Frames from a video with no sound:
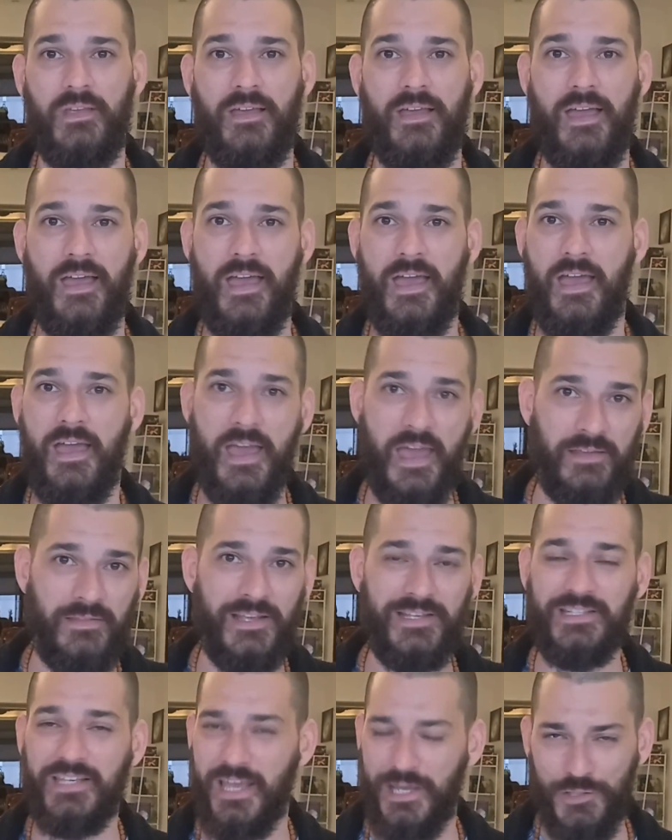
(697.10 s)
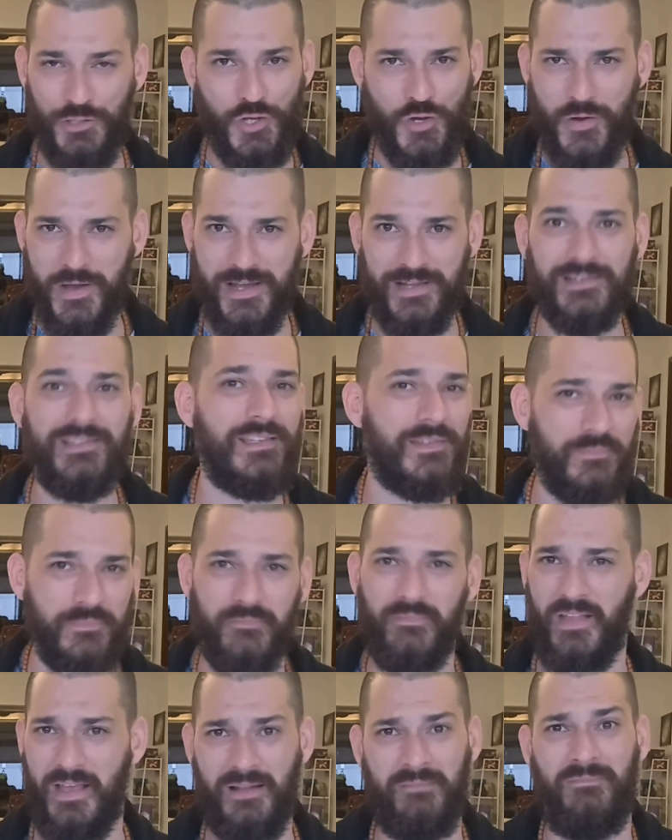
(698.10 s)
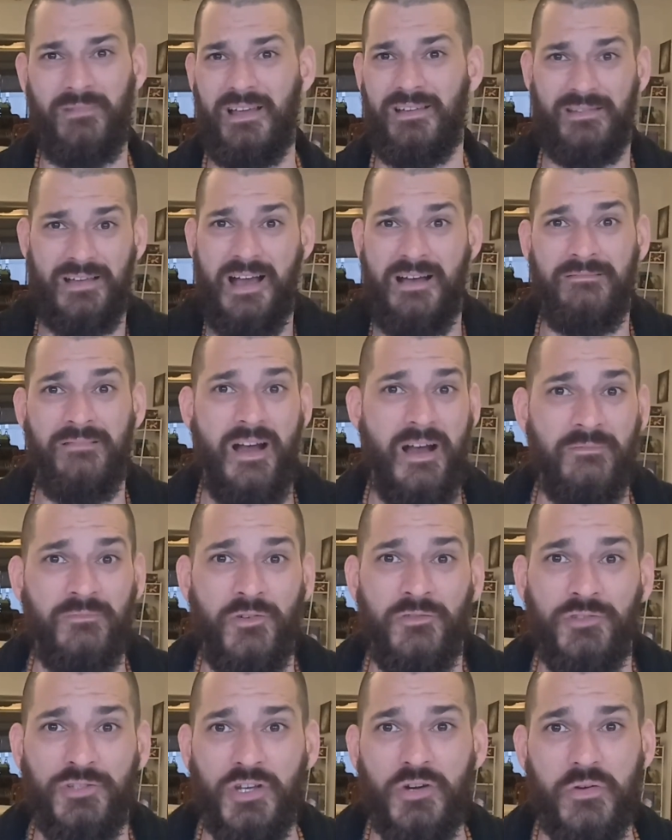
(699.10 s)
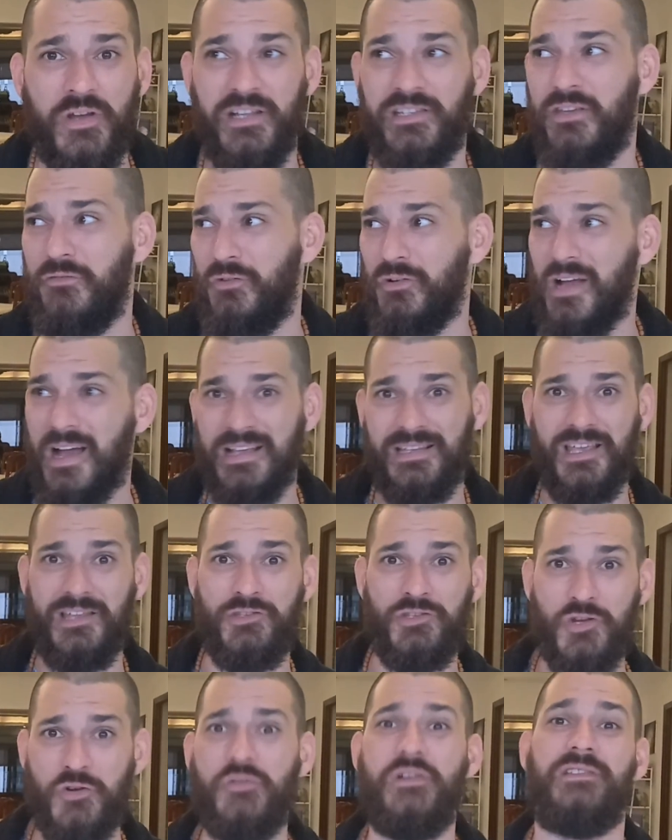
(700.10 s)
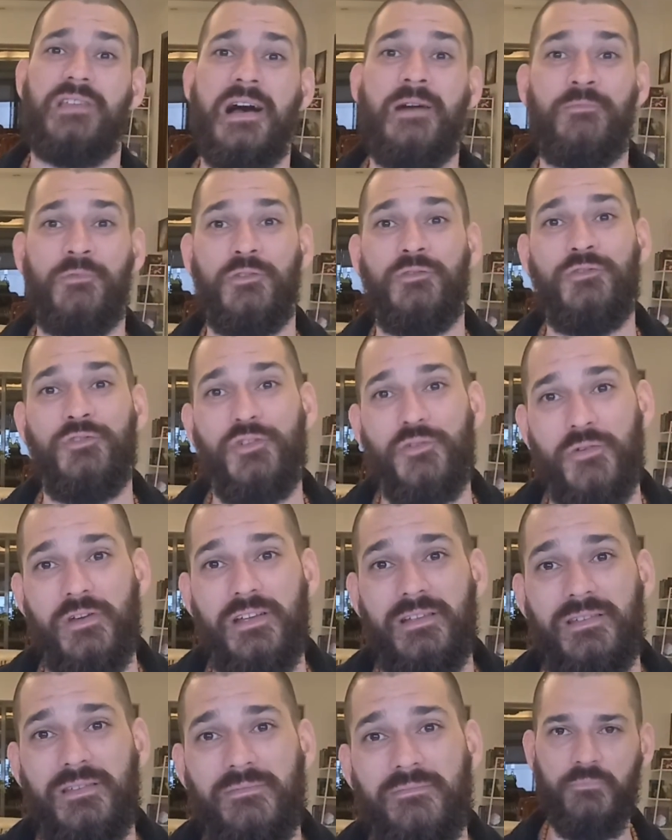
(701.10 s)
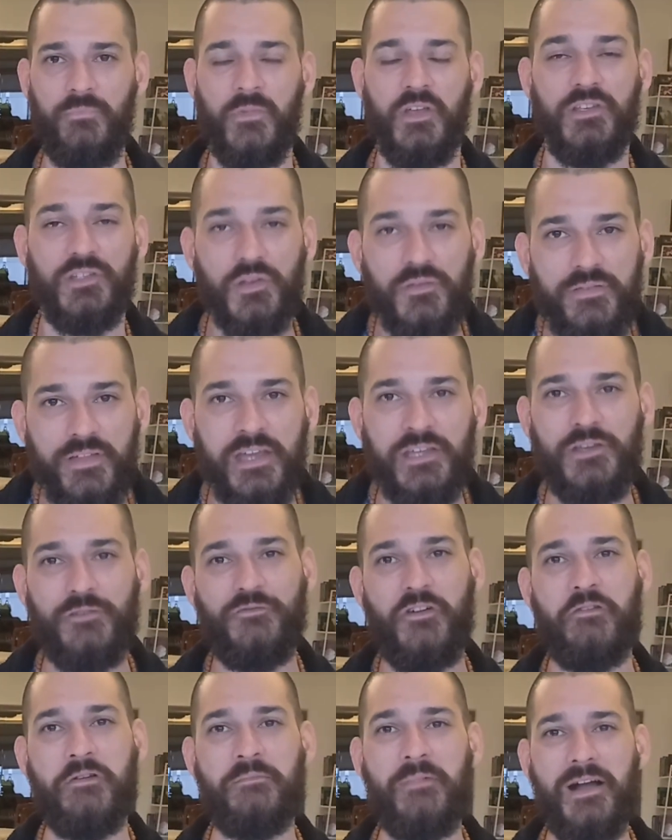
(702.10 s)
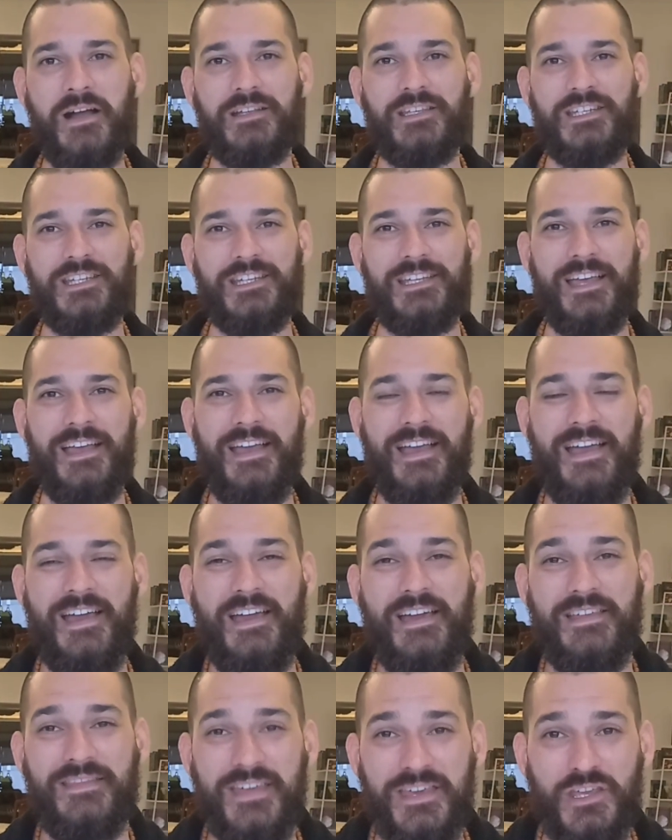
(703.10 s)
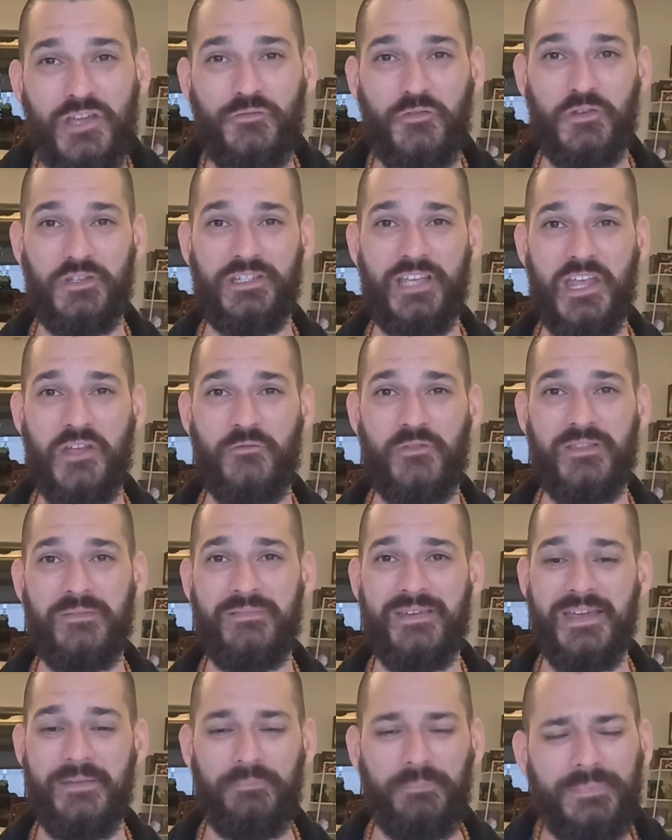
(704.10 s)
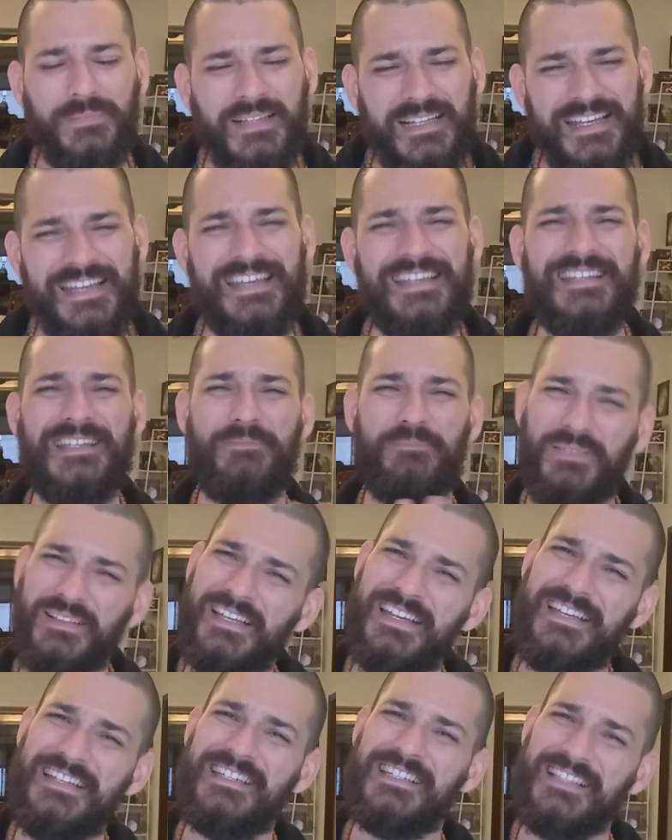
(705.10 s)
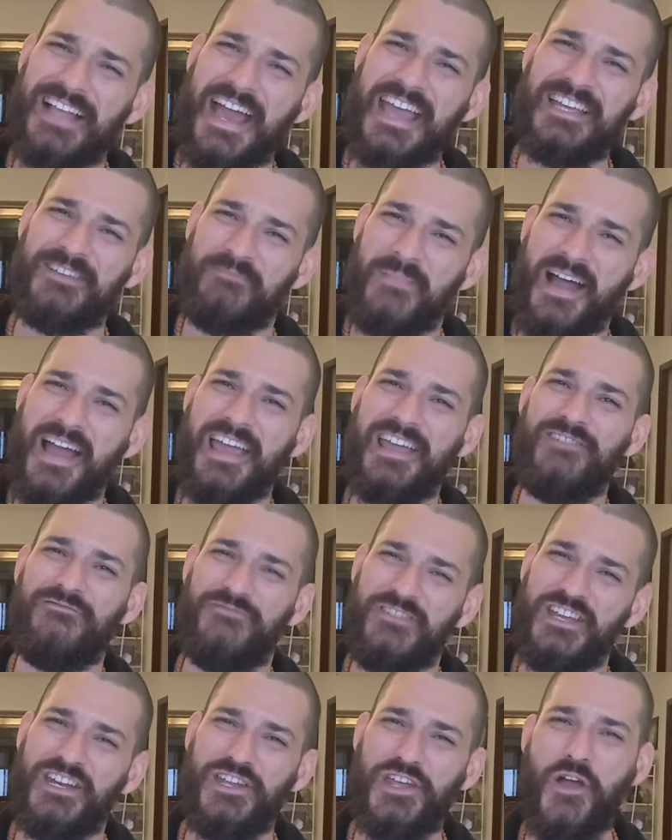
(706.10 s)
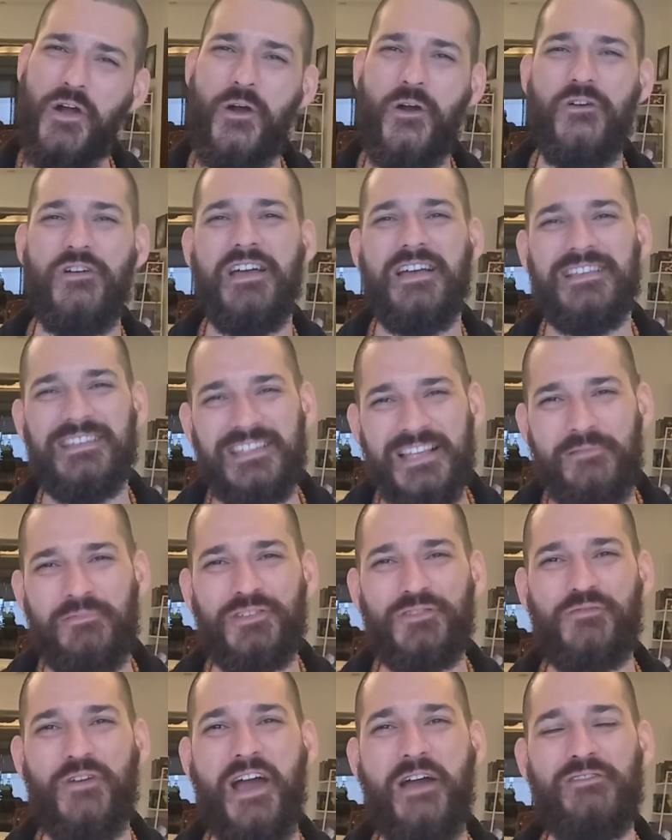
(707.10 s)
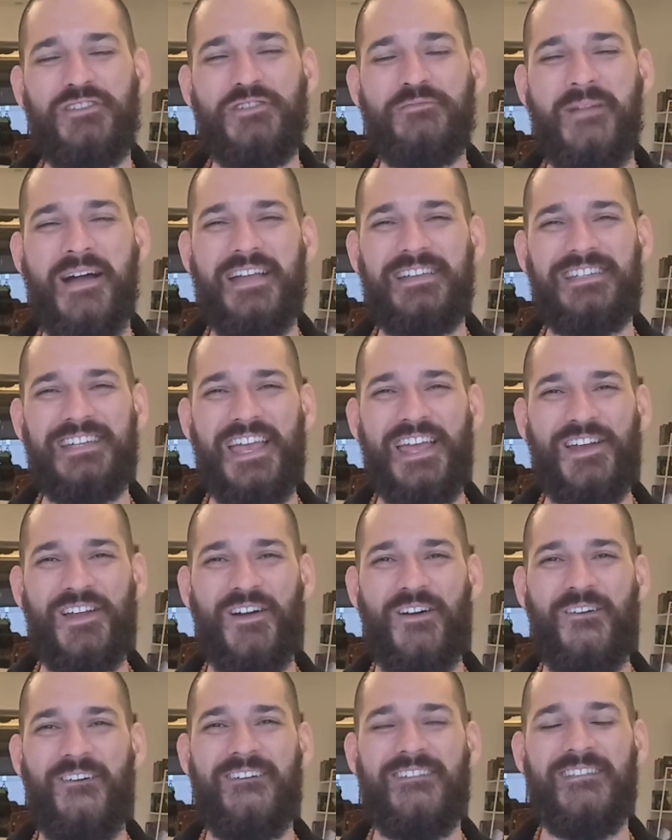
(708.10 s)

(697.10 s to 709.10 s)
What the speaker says: And they say do it, and I'm like, I'm gonna do it. If you guys say do it, I'm gonna do it. So thank you very much. Thank you for staying with me. Please like my video, subscribe to my channel.